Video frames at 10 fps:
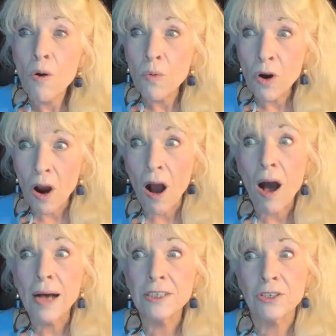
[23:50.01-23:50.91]
were
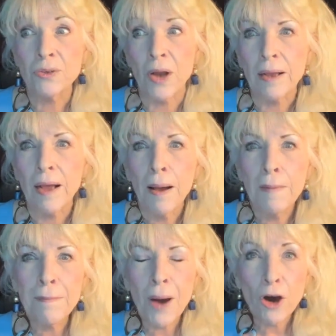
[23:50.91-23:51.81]
awestruck
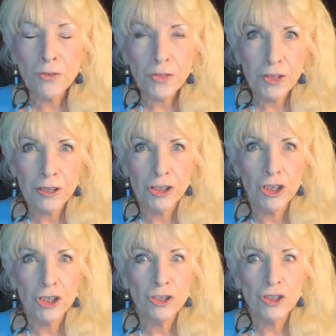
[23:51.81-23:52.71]
both the
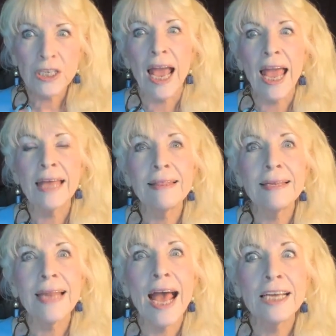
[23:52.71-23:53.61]
Jews and
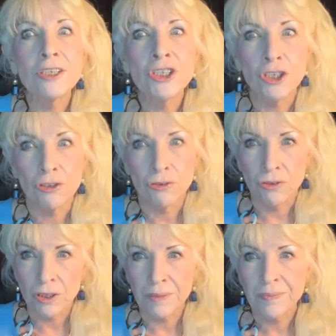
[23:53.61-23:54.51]
the
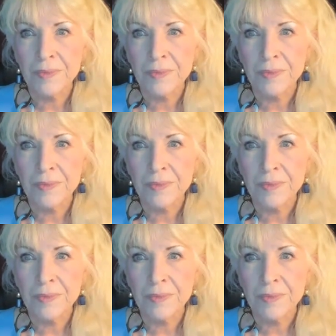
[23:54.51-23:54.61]
non-Jews.